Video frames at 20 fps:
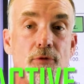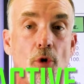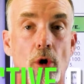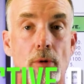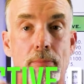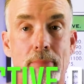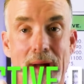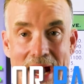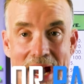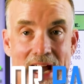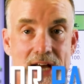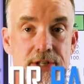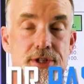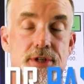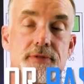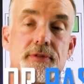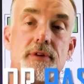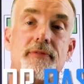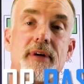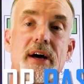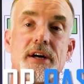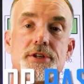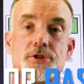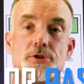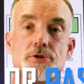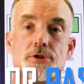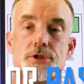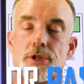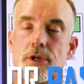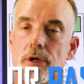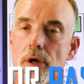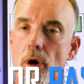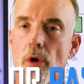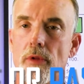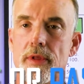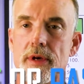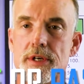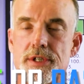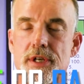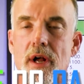or passive investors to know
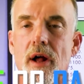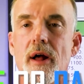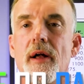this,